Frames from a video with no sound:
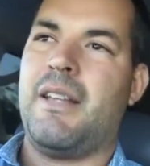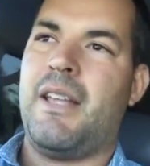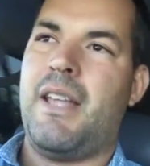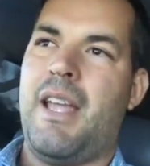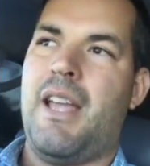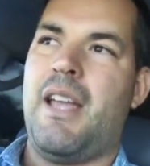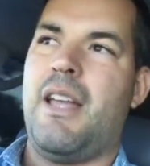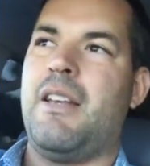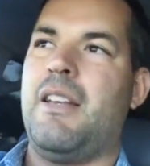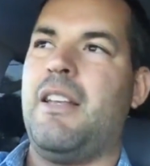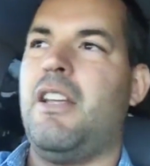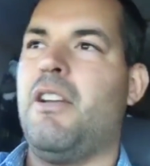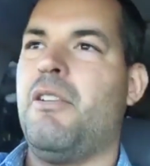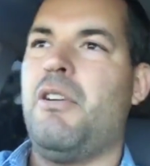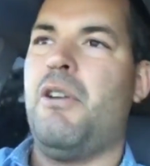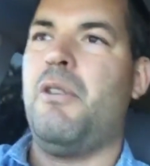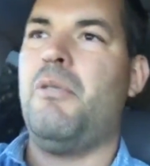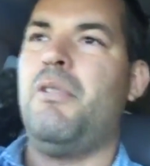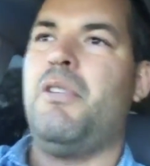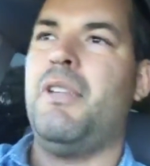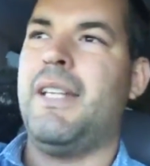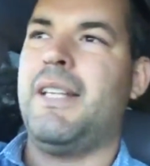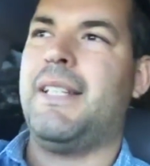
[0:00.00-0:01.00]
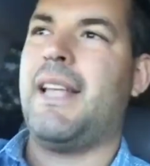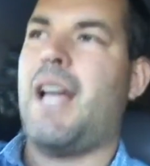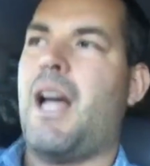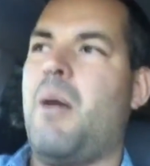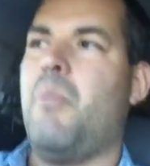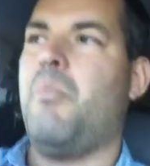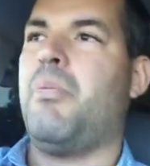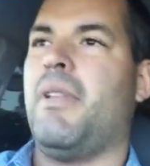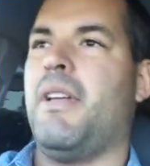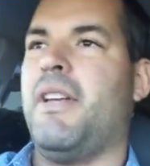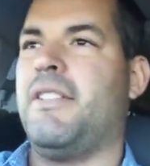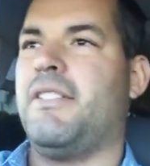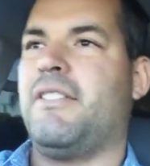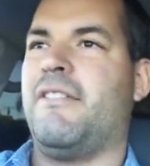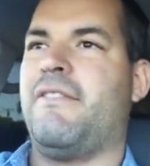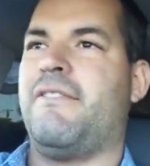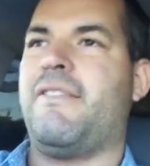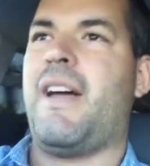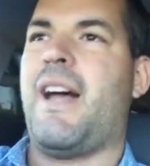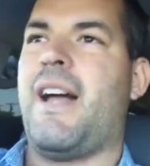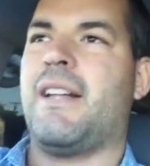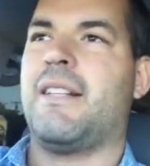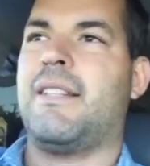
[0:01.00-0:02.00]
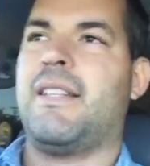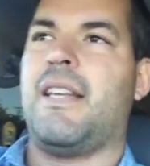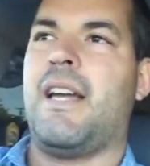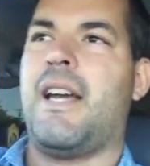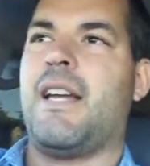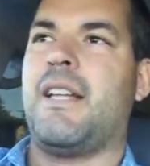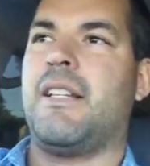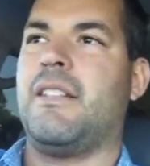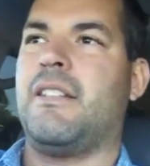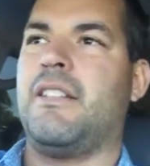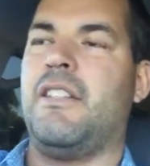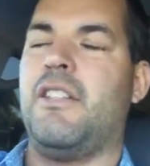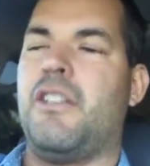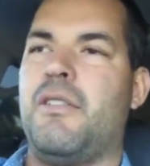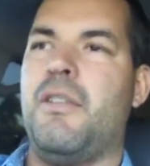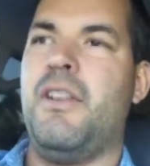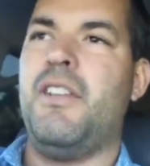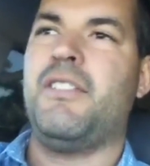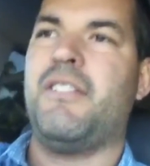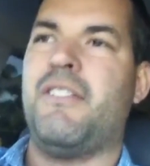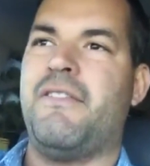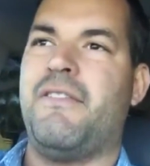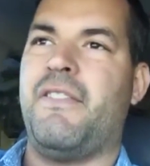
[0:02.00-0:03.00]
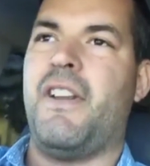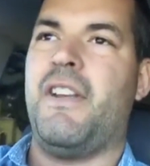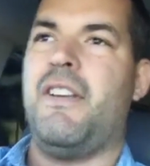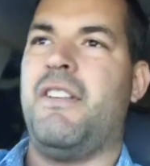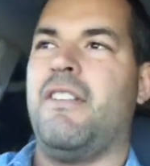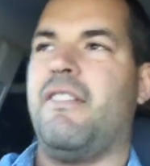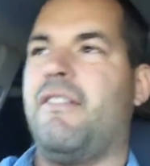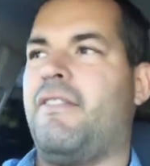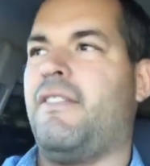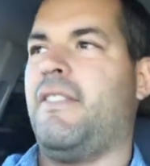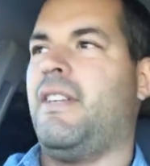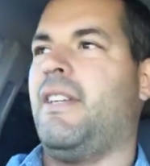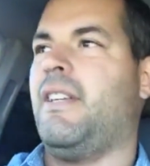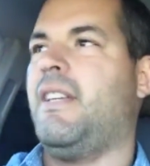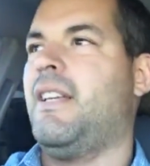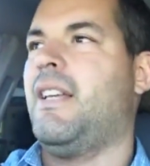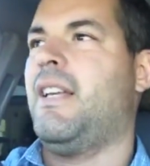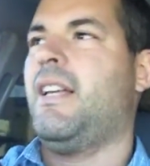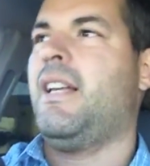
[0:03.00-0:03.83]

and HERO really downplays the fact that there is a funding fee,